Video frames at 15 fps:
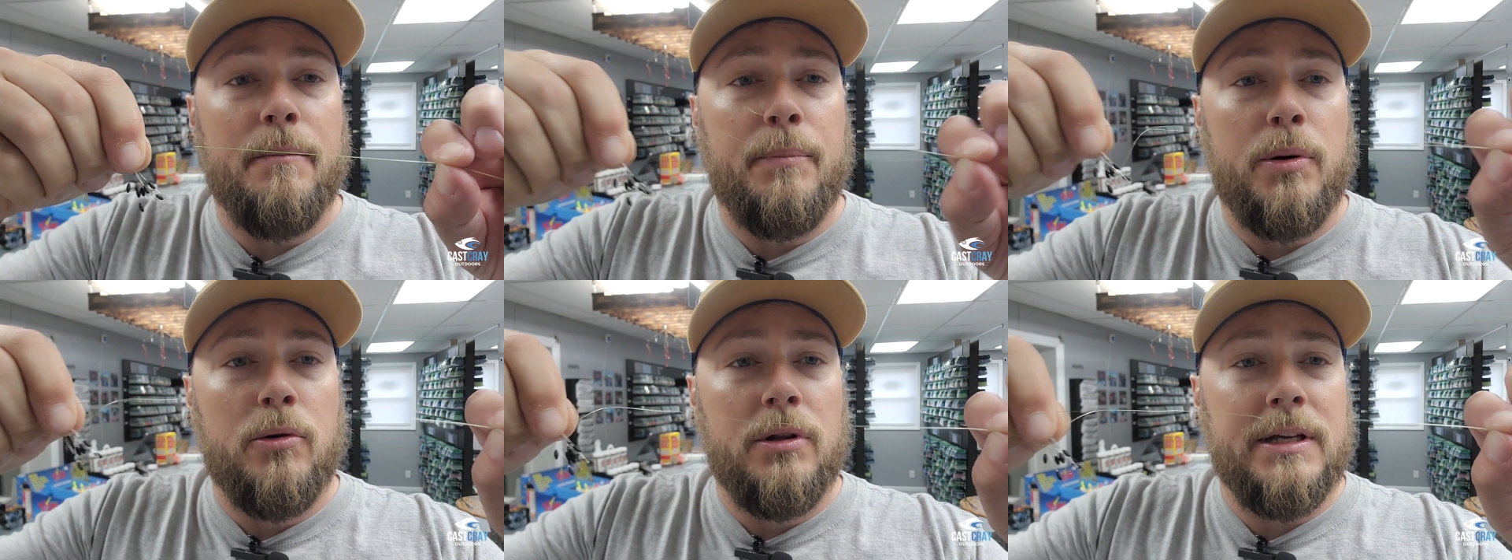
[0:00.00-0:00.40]

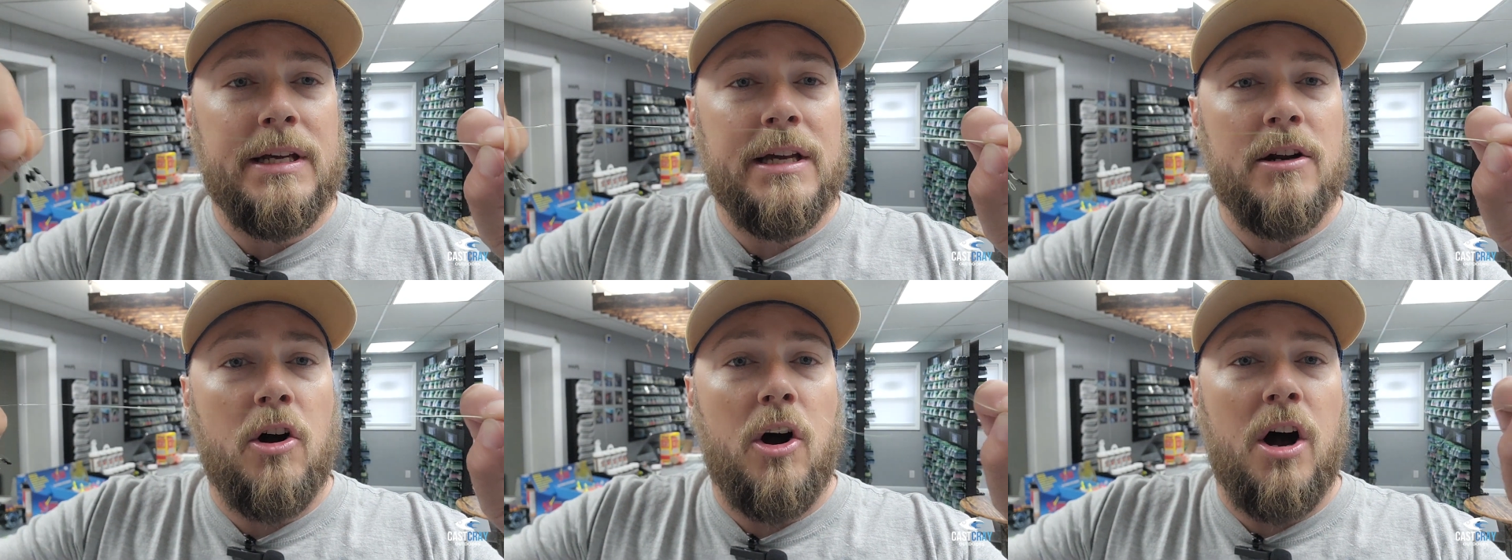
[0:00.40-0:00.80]
pulling
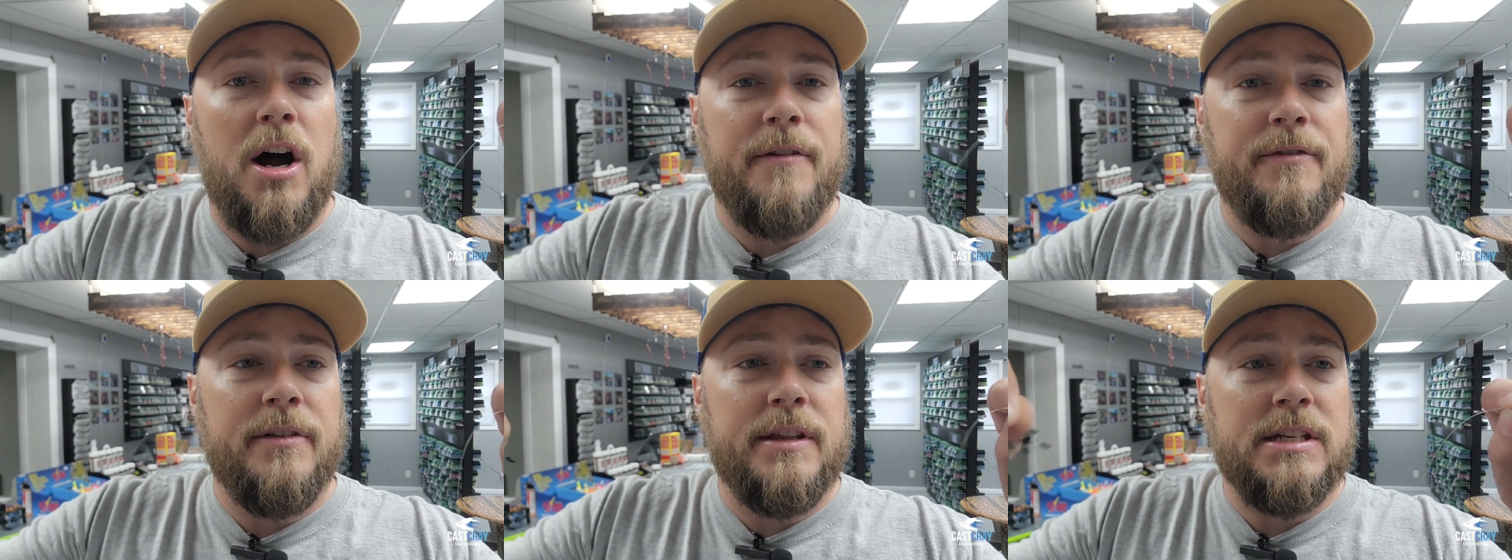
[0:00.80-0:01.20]
it
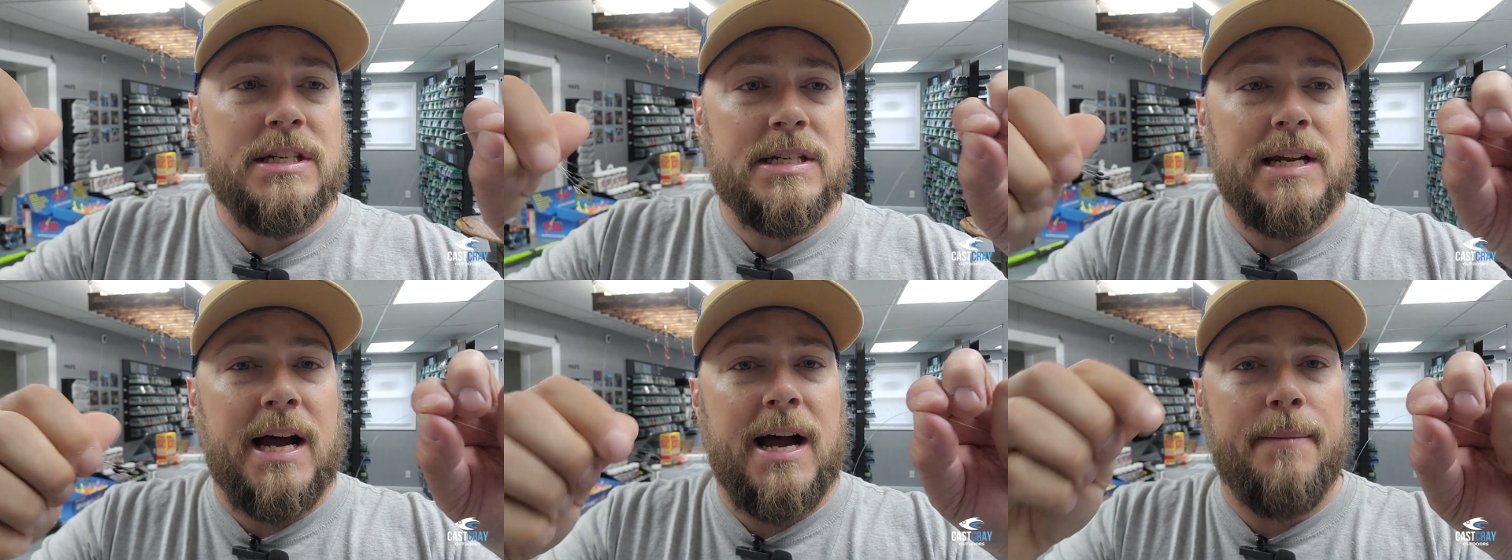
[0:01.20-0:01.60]
off of the
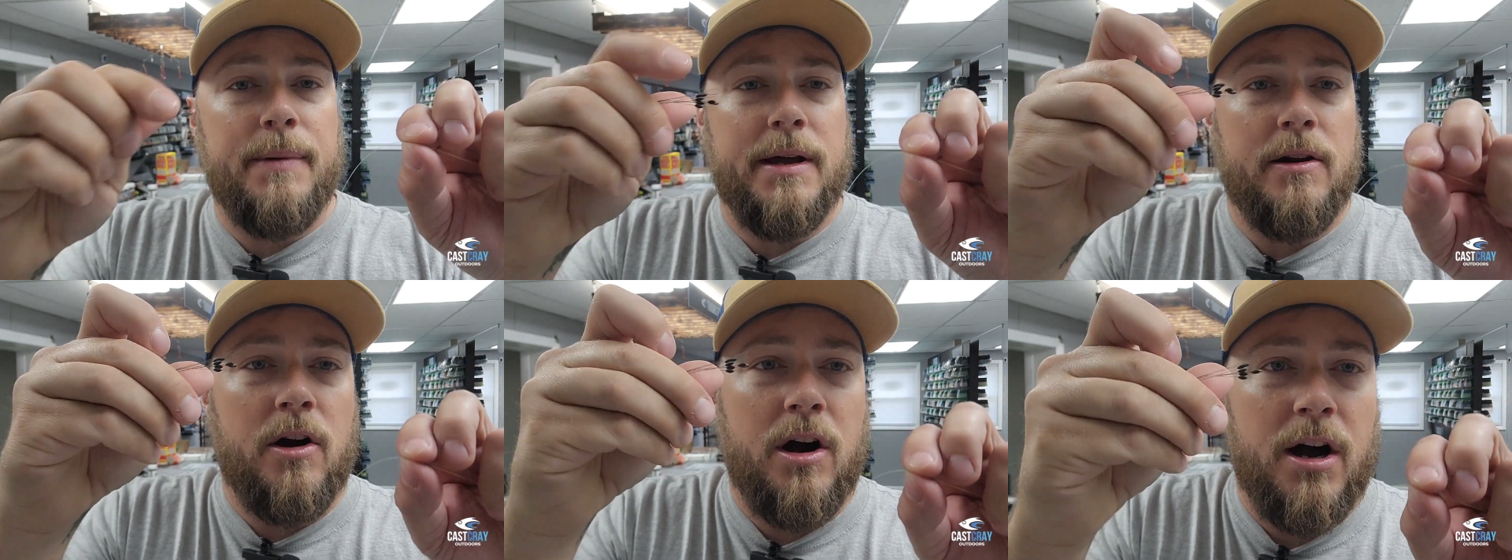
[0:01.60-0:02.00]
stop
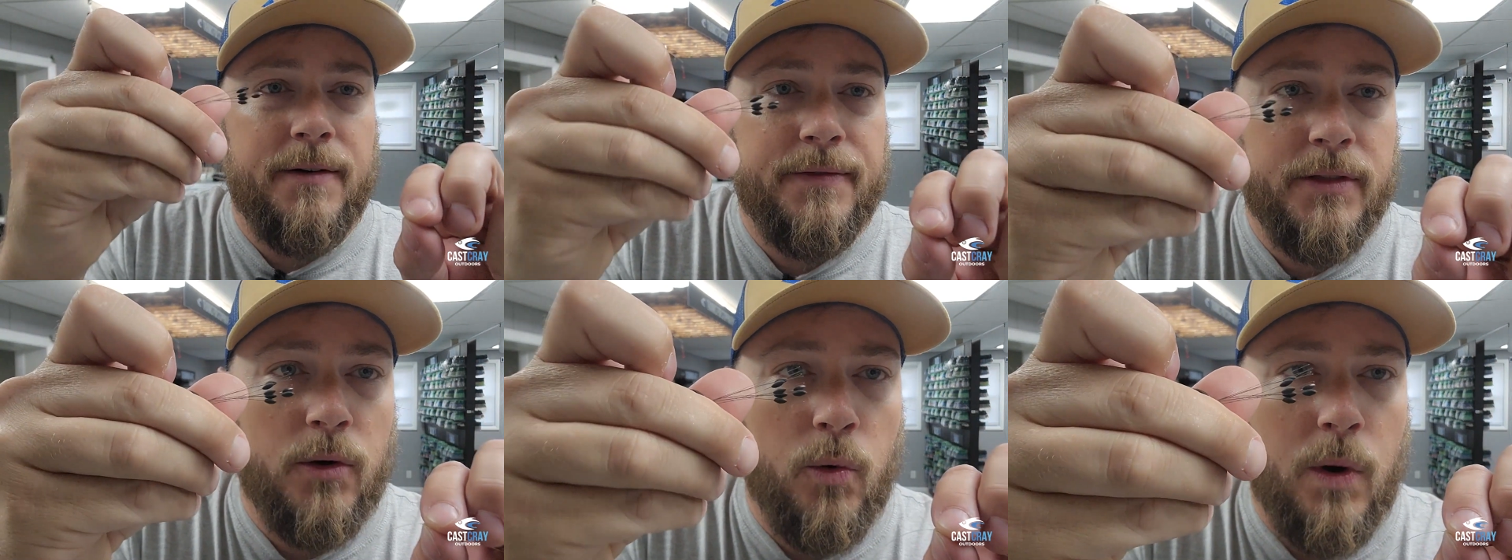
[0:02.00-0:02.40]
and
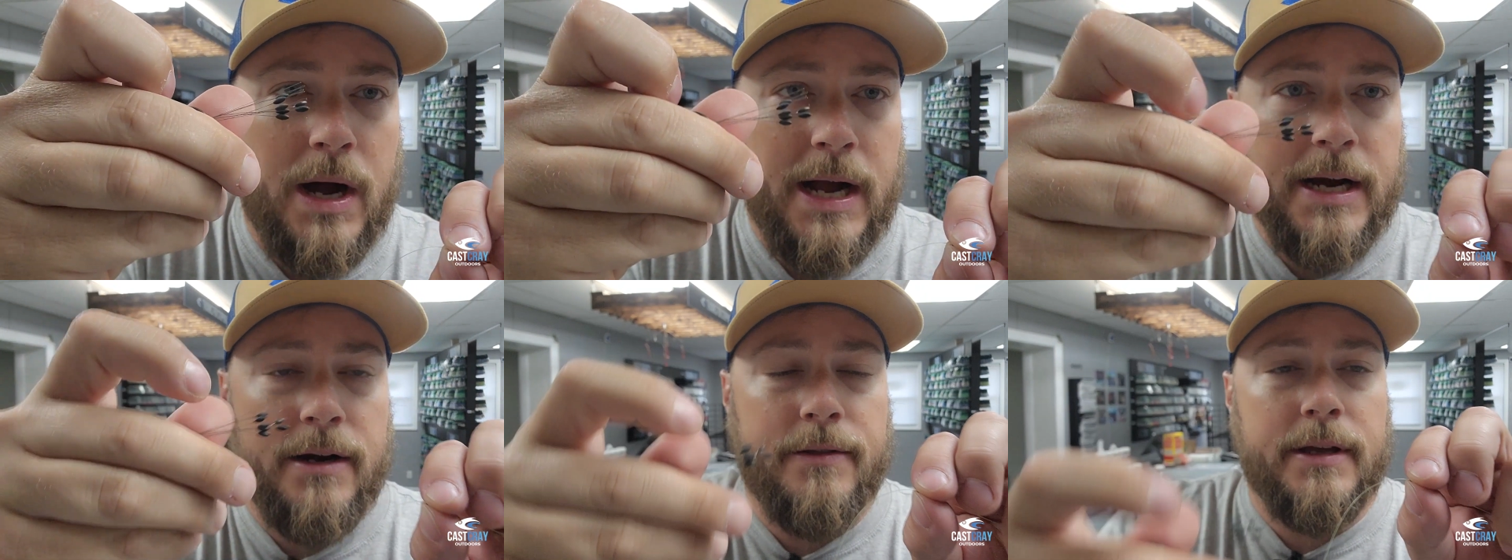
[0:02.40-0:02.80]
off of the
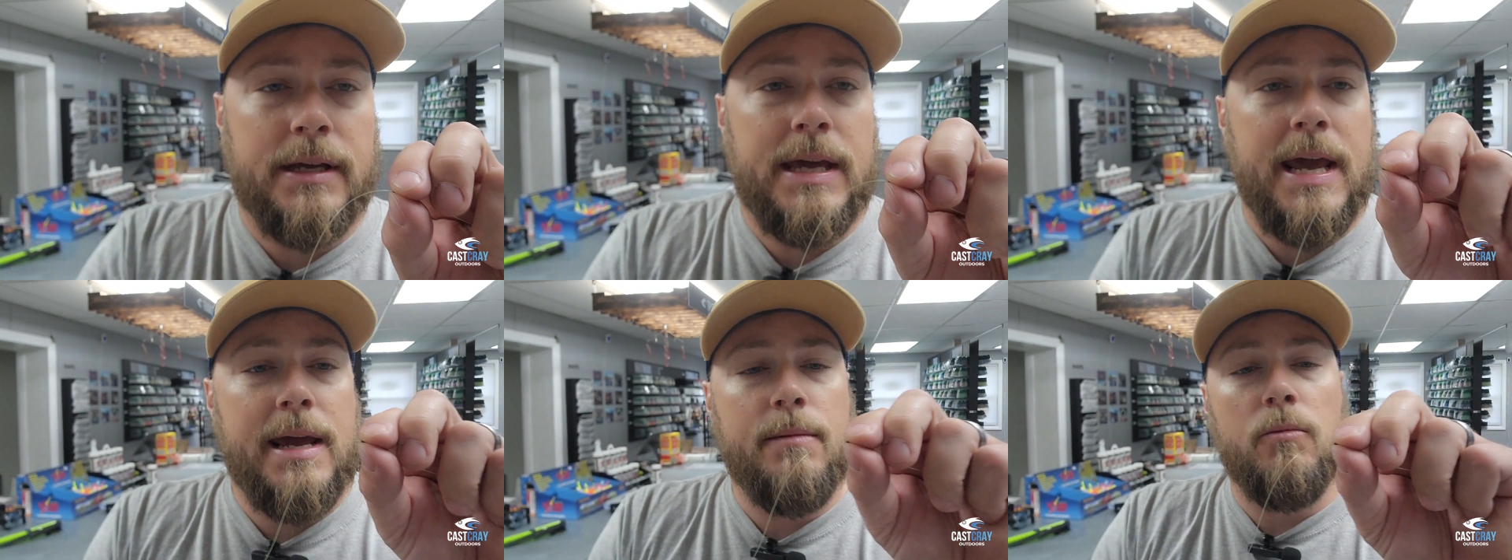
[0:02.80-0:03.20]
wire that
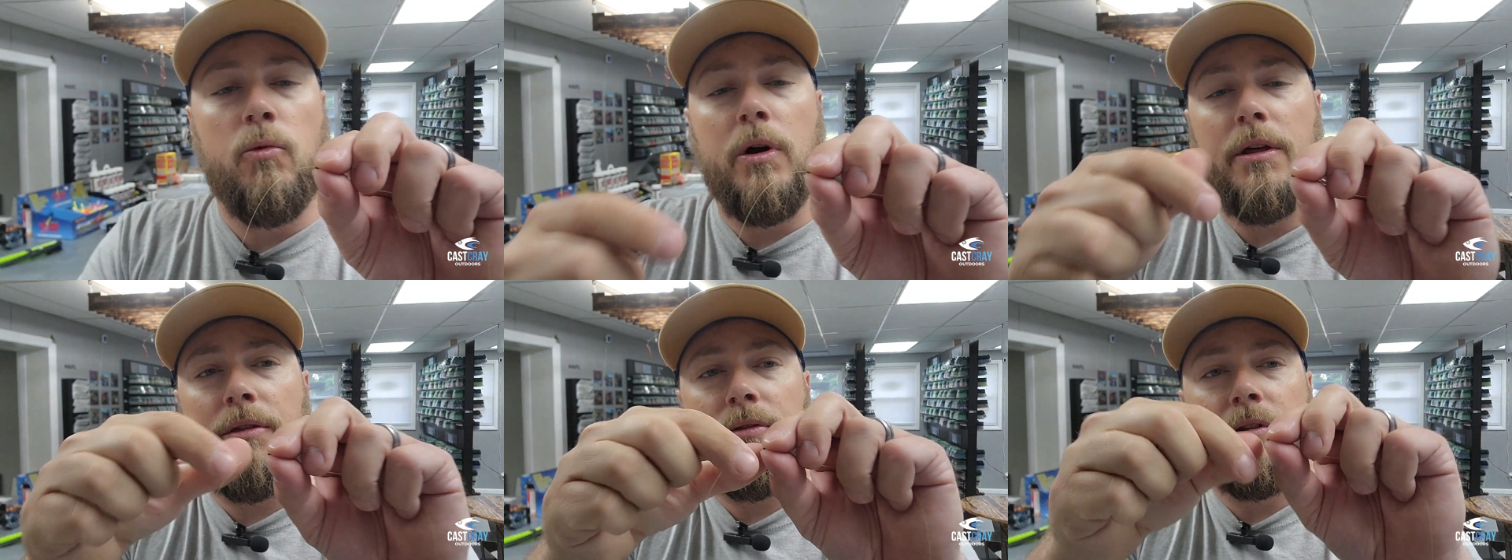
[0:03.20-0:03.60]
came
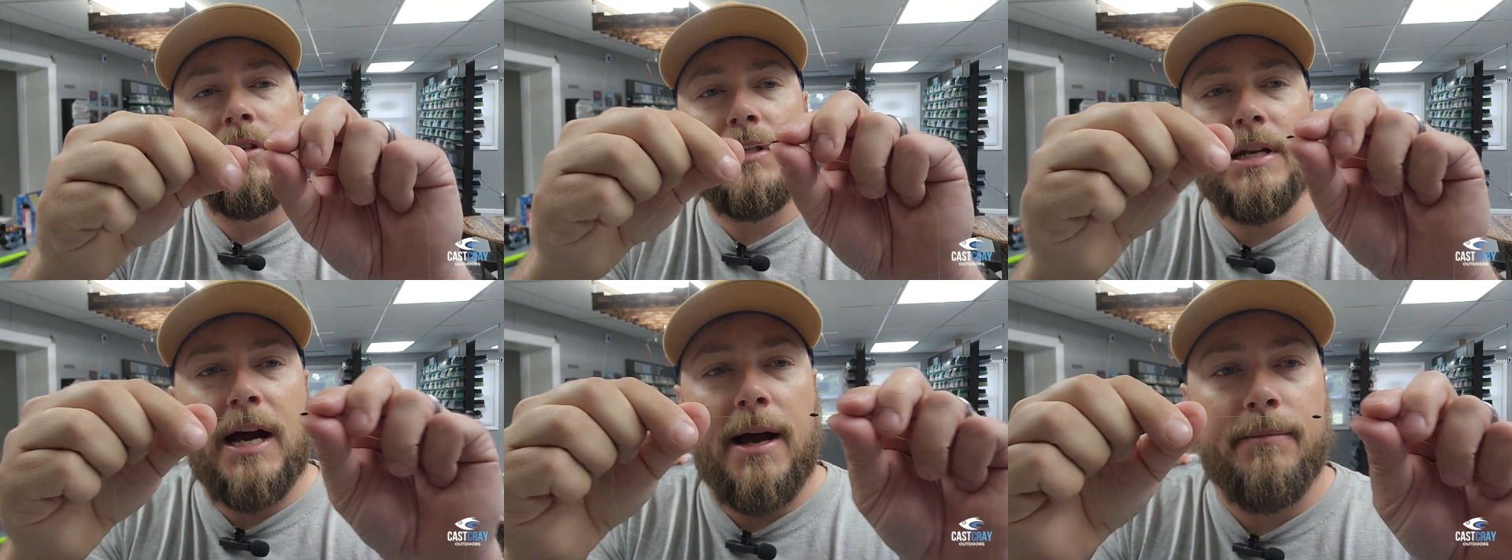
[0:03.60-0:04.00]
with the
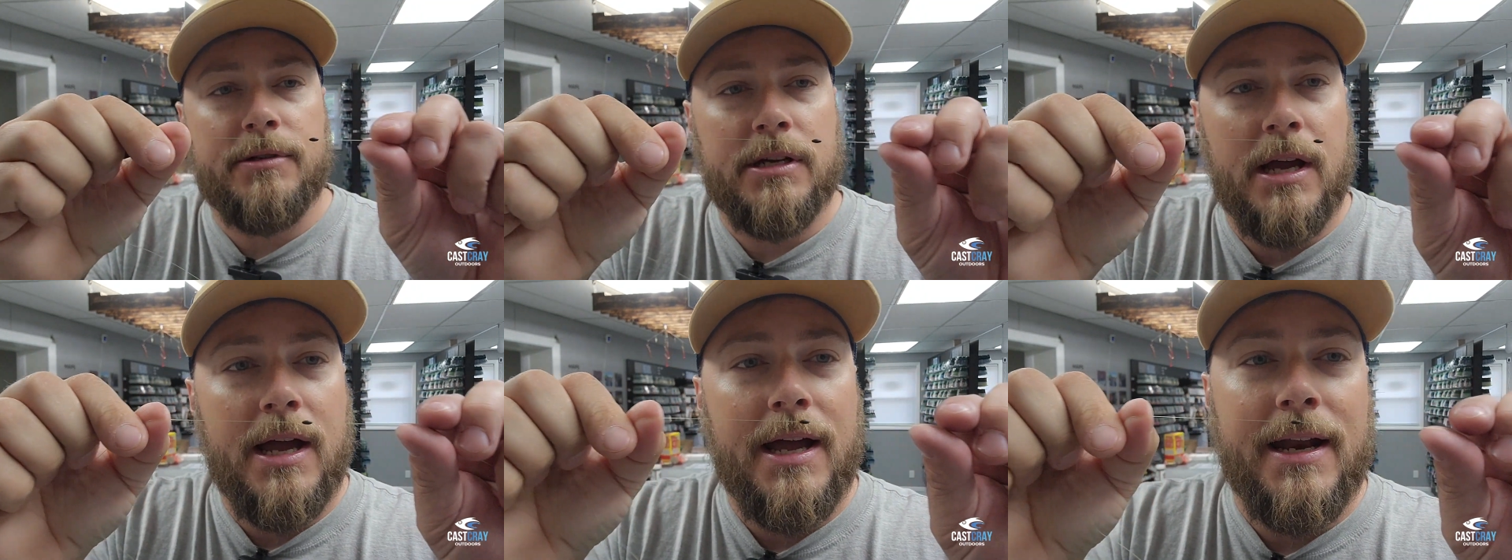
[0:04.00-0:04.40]
stops.